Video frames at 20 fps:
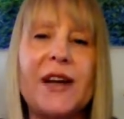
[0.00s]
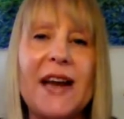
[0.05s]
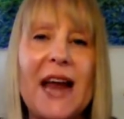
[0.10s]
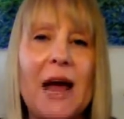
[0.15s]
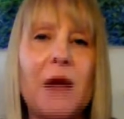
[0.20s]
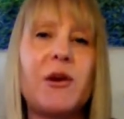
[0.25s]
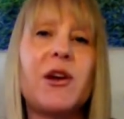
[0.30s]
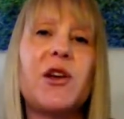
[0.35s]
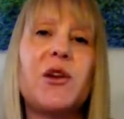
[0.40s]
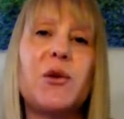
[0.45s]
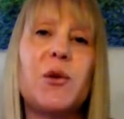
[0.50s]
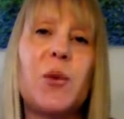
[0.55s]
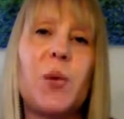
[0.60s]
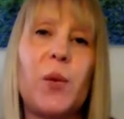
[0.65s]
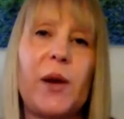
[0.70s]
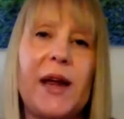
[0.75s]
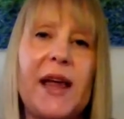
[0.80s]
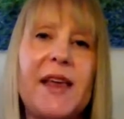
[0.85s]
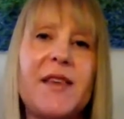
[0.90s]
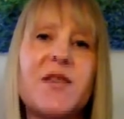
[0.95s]
and how can you
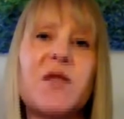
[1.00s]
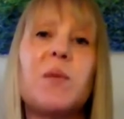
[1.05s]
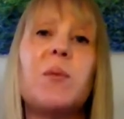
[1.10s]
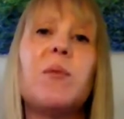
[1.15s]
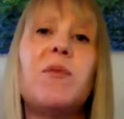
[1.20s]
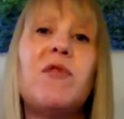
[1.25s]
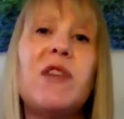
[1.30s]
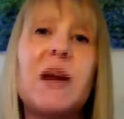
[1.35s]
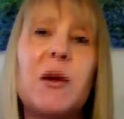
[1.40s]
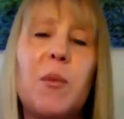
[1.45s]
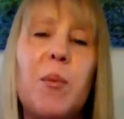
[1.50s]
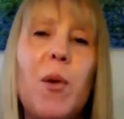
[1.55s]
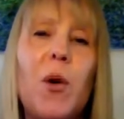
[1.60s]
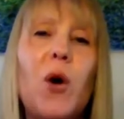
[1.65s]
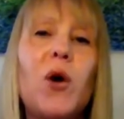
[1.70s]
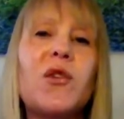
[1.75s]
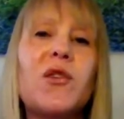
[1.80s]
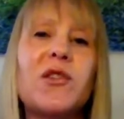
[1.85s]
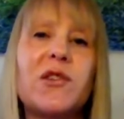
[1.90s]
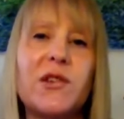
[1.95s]
create some real
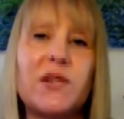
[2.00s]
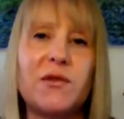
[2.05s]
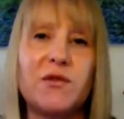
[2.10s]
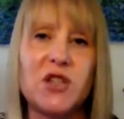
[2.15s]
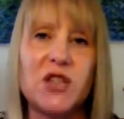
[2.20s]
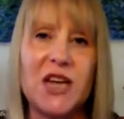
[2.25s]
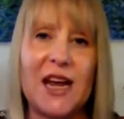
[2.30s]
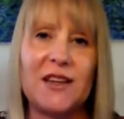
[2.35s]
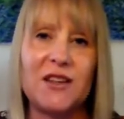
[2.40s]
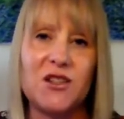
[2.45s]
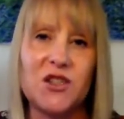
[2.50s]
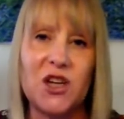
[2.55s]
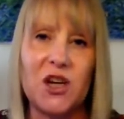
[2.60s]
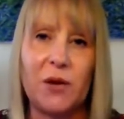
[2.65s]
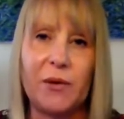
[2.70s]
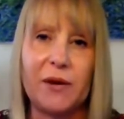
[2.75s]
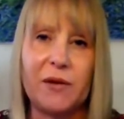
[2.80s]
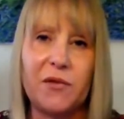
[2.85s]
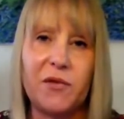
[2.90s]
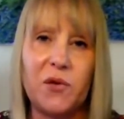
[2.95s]
positive change
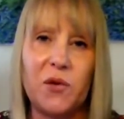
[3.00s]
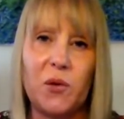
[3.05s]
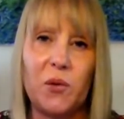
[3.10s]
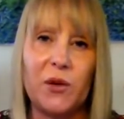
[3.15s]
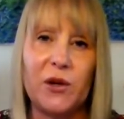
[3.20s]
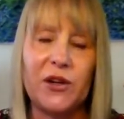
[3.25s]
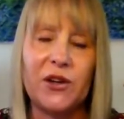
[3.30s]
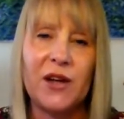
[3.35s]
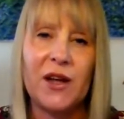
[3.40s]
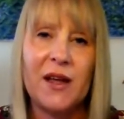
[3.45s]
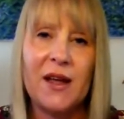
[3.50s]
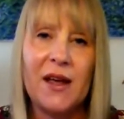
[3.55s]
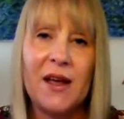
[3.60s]
going forward.